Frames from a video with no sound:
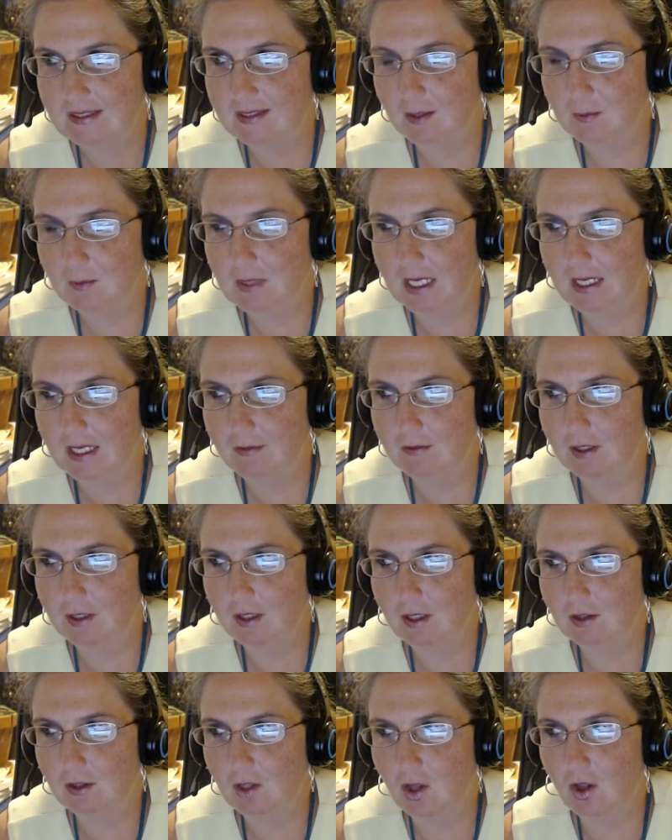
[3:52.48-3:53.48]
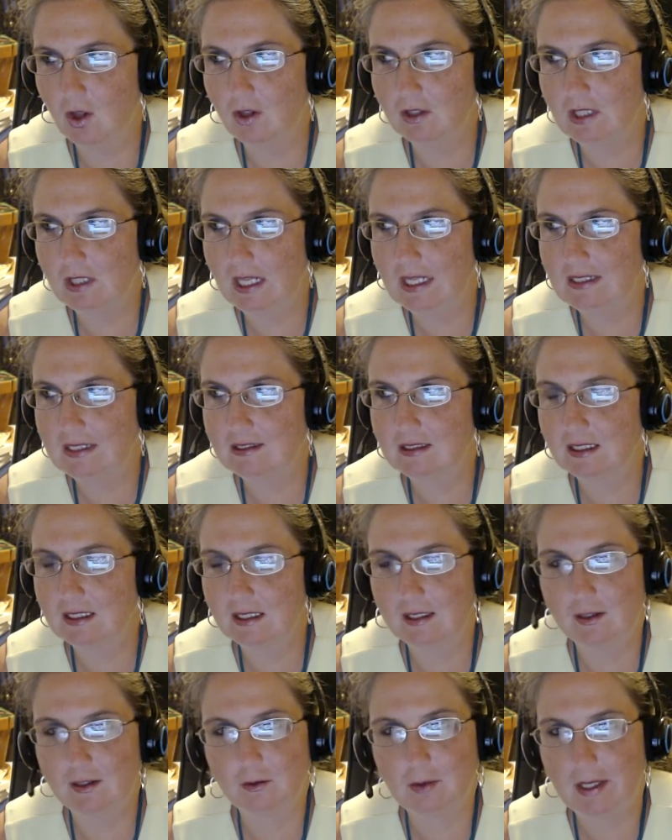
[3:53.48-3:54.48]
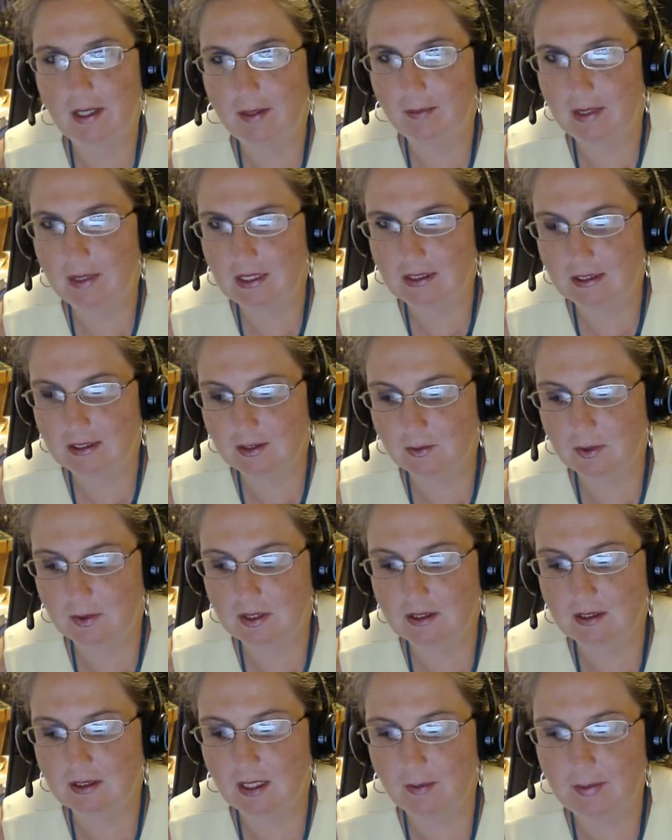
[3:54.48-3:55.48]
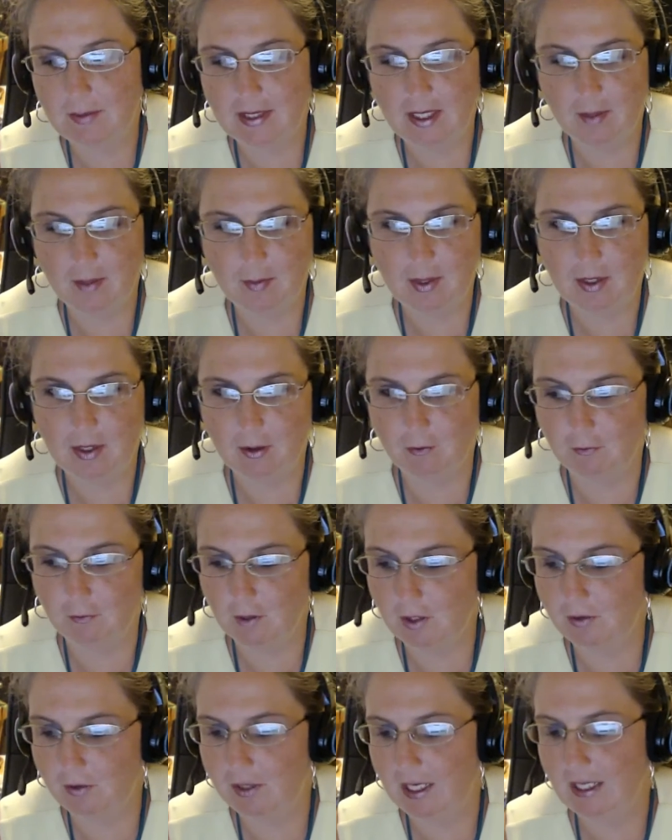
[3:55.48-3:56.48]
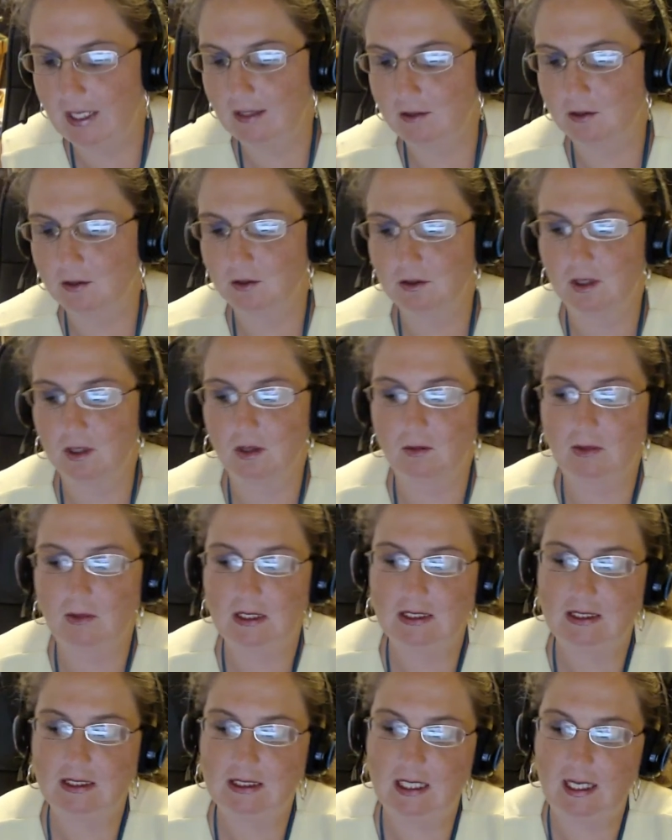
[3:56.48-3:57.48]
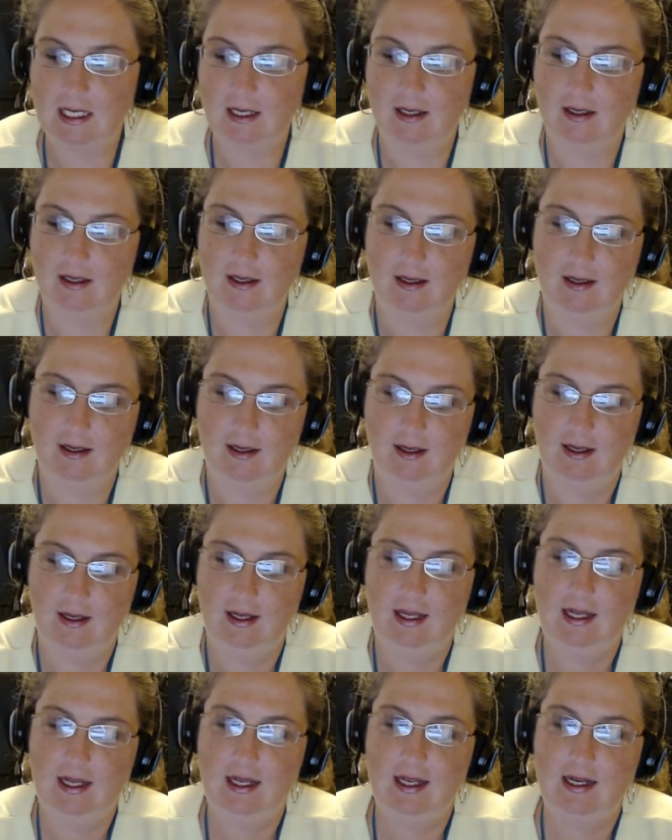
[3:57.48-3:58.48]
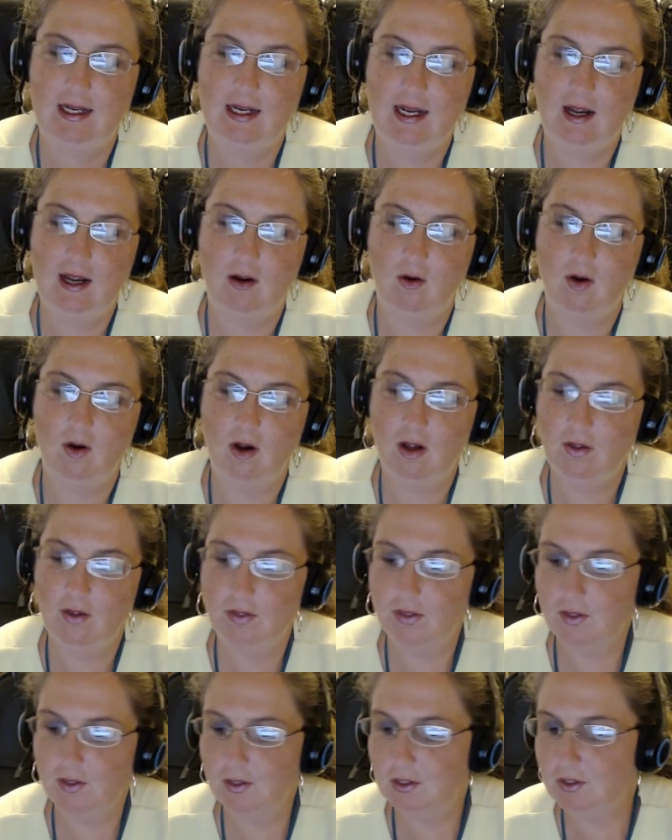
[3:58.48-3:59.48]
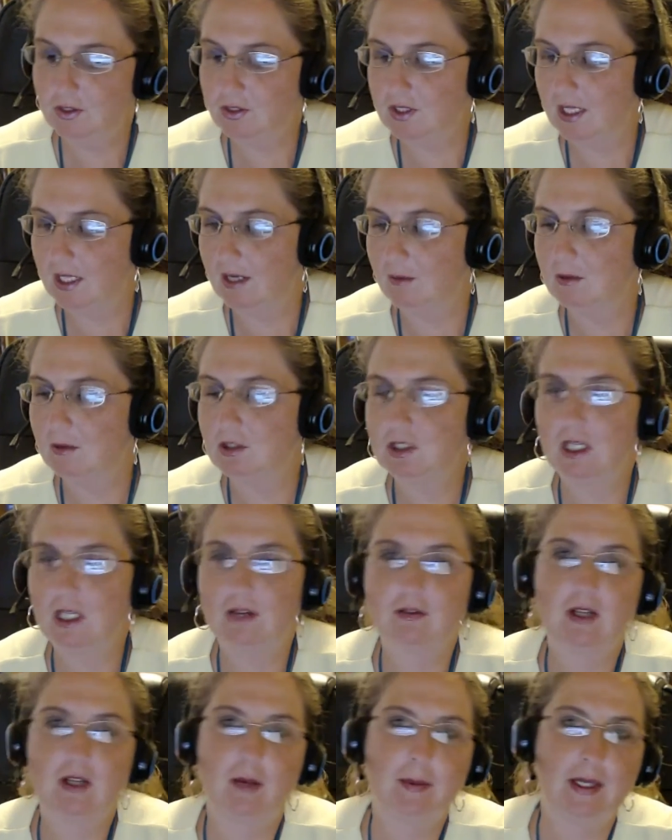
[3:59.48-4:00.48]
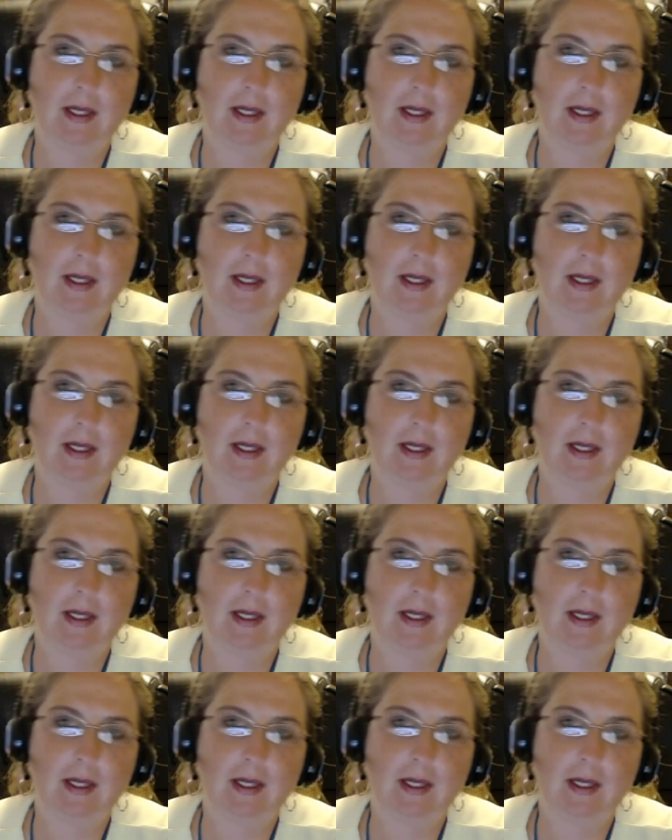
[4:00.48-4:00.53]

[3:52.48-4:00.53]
some kind of a long-lasting agreement is what's coming up here for you Cancers on Wednesday. Now, on Thursday, what you have